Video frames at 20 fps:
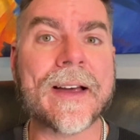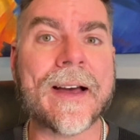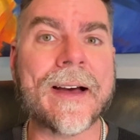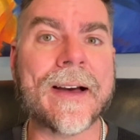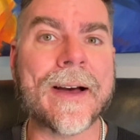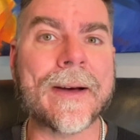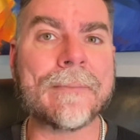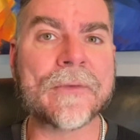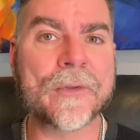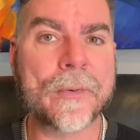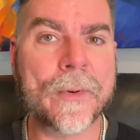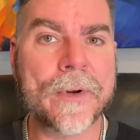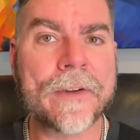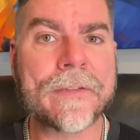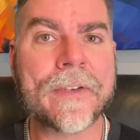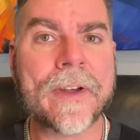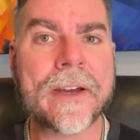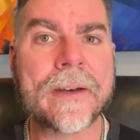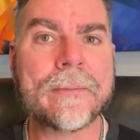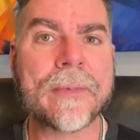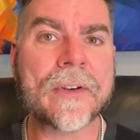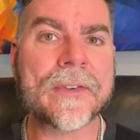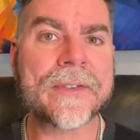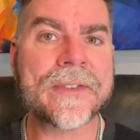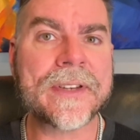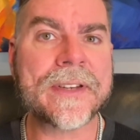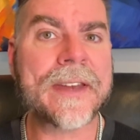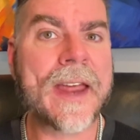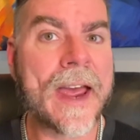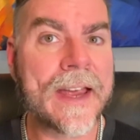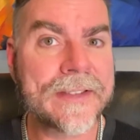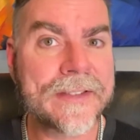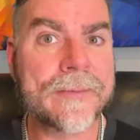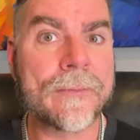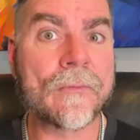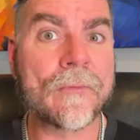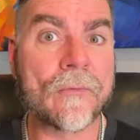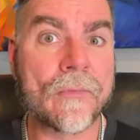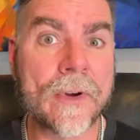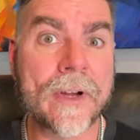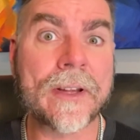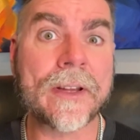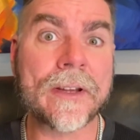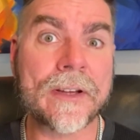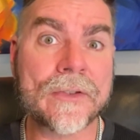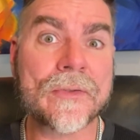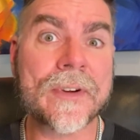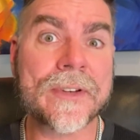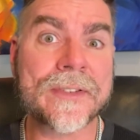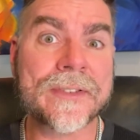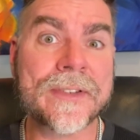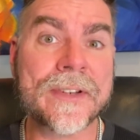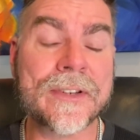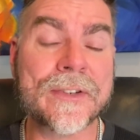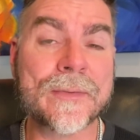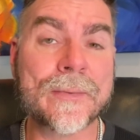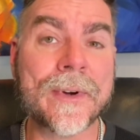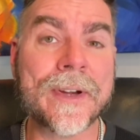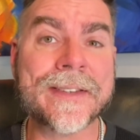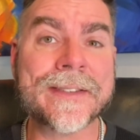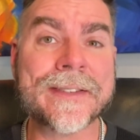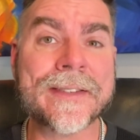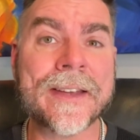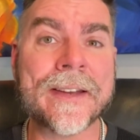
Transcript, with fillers: um, Twitter feed because he has some really interesting tweets.